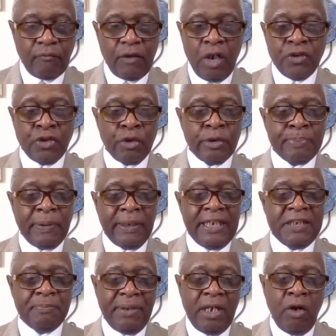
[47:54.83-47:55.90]
So
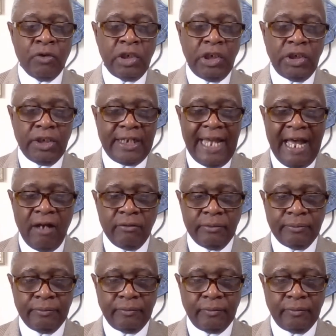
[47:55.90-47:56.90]
please be on the lookout